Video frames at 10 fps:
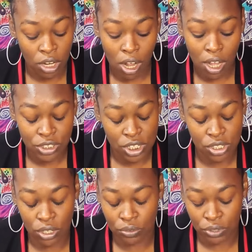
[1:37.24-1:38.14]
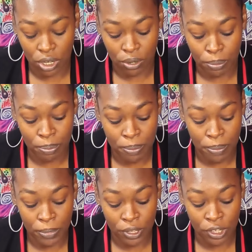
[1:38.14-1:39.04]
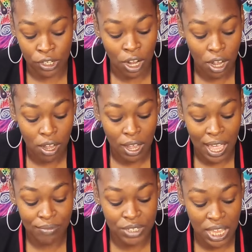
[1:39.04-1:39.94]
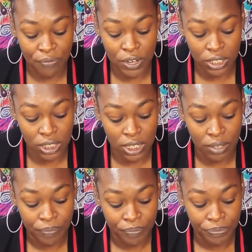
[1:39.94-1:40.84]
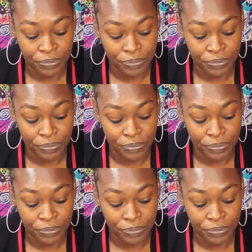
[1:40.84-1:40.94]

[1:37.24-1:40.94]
y'all just don't know. Y'all have definitely